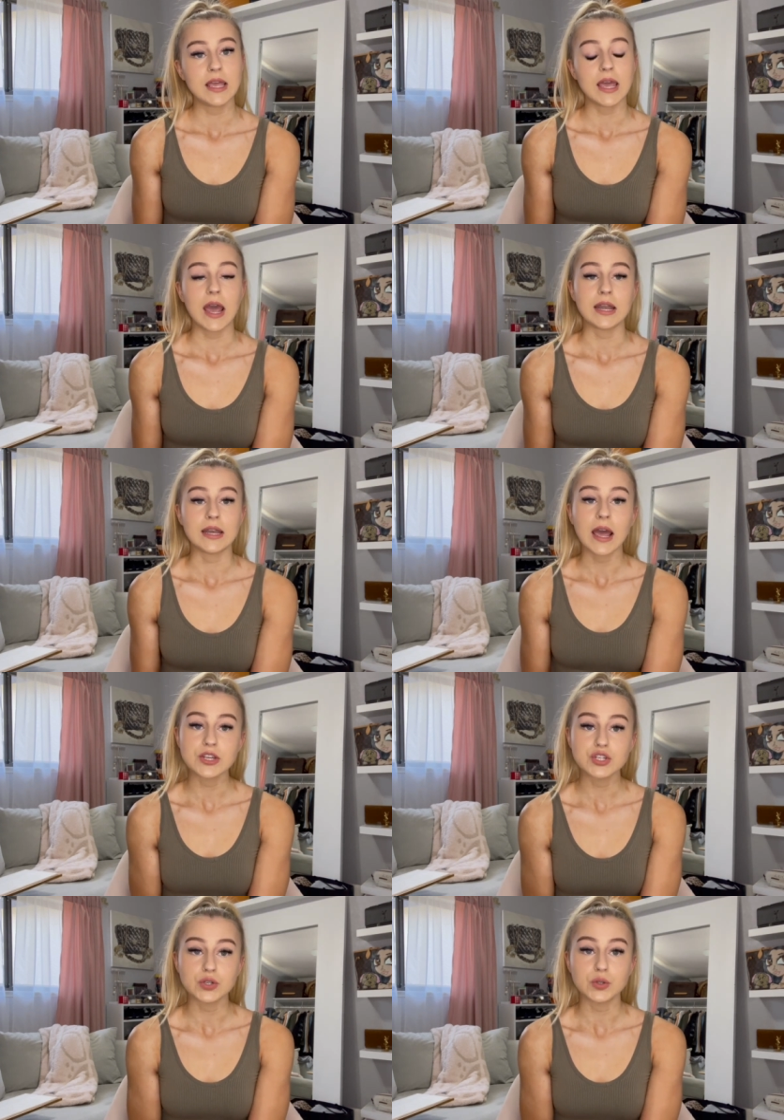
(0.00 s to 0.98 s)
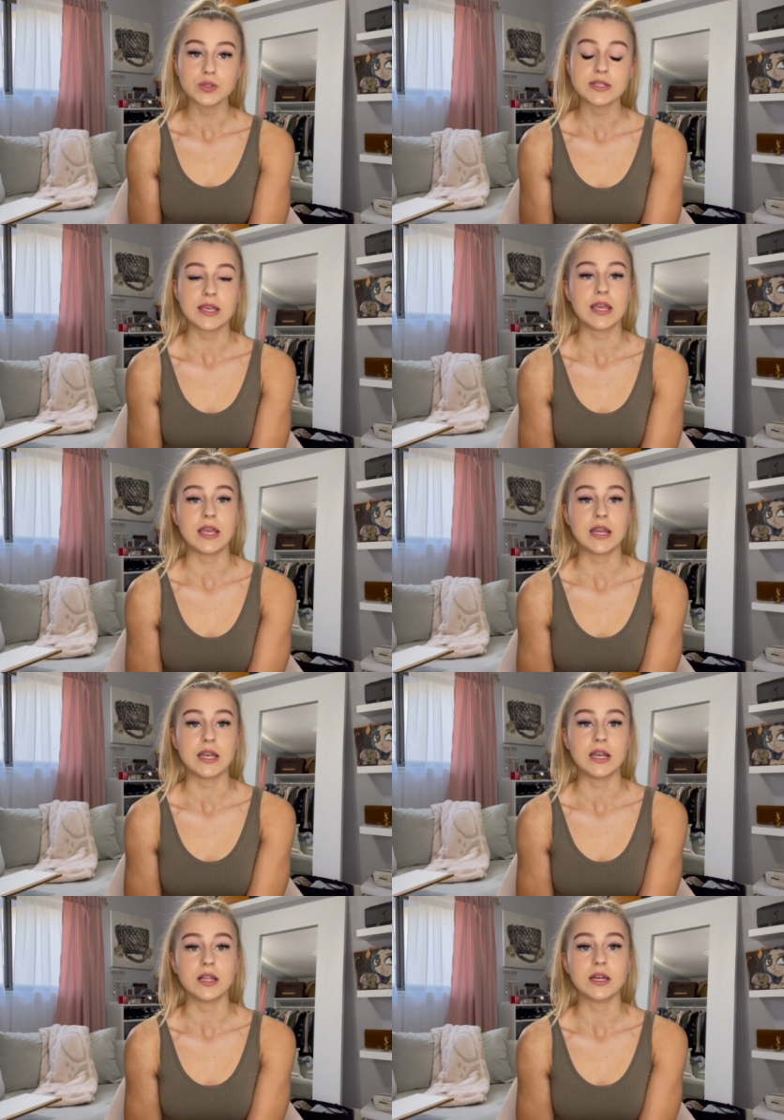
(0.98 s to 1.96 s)
at nationals
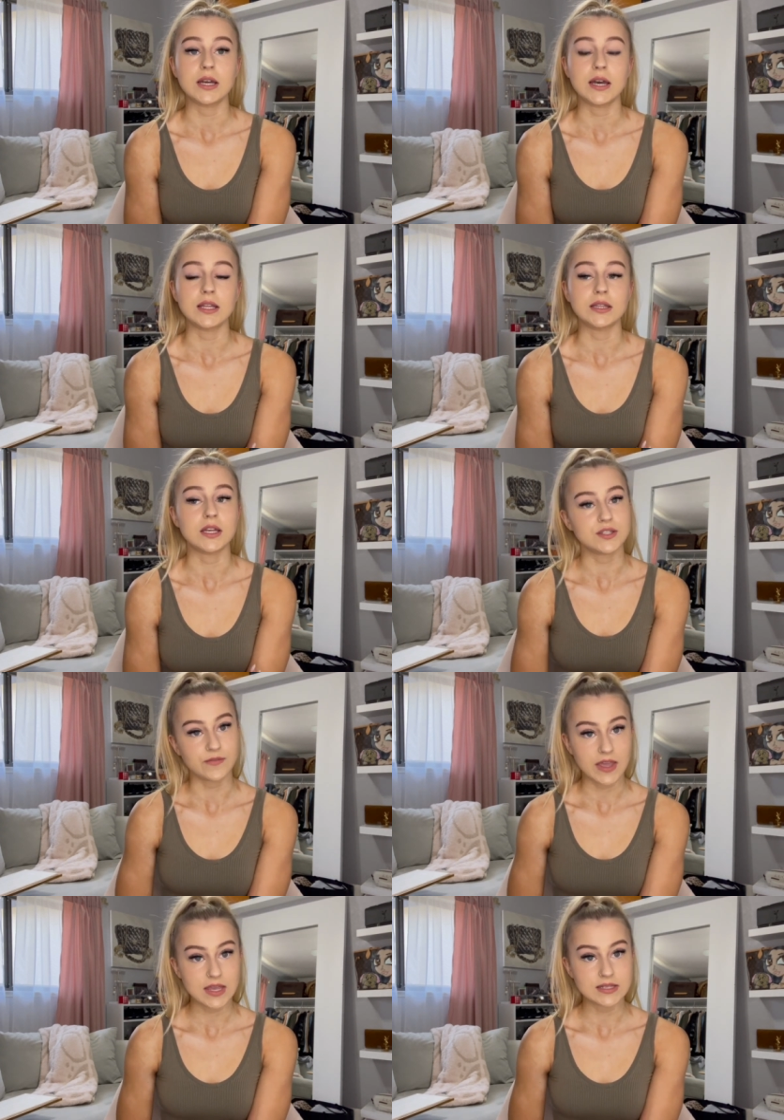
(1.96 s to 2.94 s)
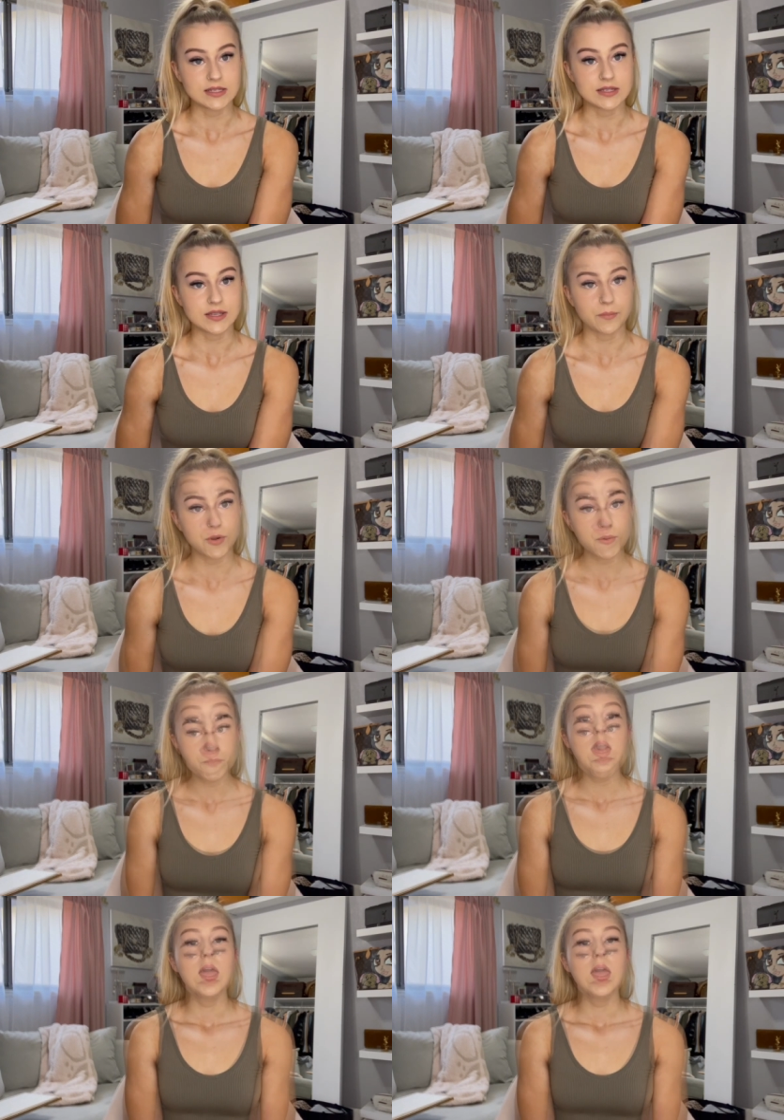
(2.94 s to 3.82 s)
in Las Vegas in December.